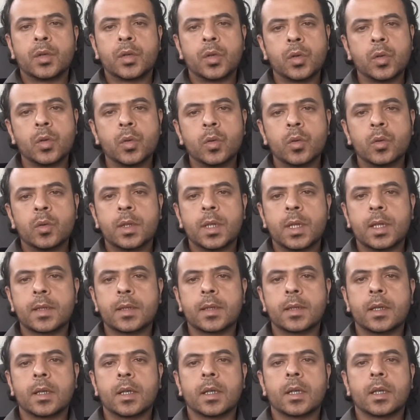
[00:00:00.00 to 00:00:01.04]
2
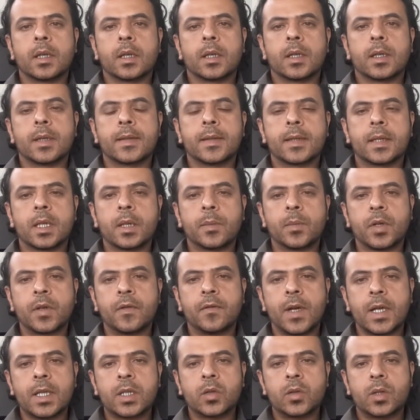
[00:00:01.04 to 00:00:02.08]
is
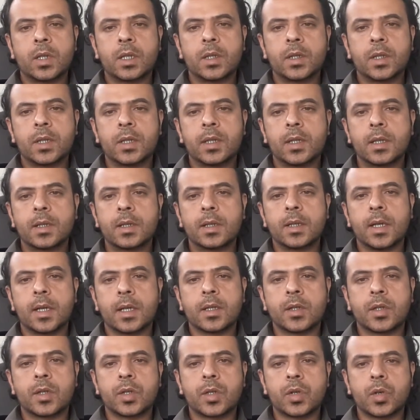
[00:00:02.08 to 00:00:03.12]
cerebrovascular disease
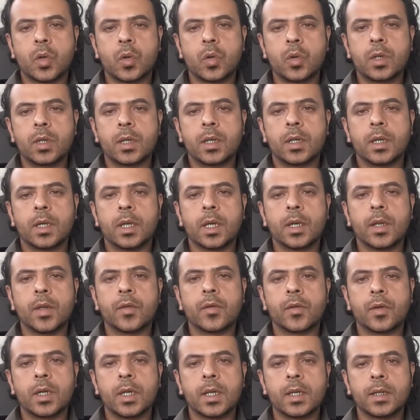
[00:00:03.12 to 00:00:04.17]
like stroke, and
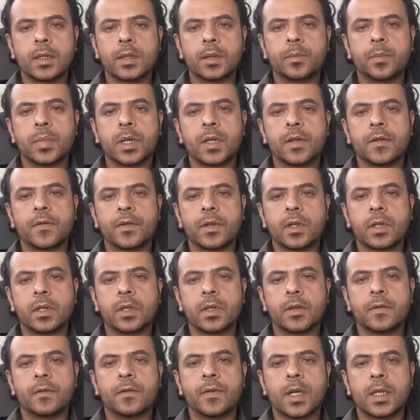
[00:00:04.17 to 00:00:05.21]
3 is
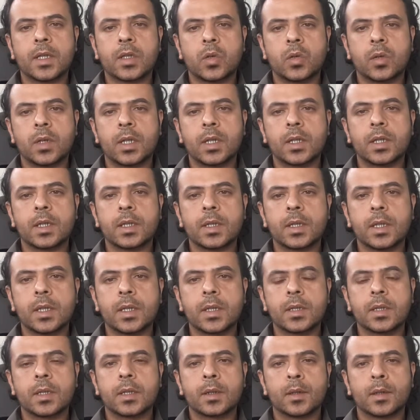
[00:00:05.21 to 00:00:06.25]
peripheral vascular
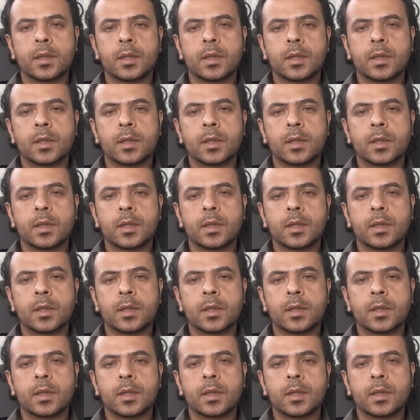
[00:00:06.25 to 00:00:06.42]
disease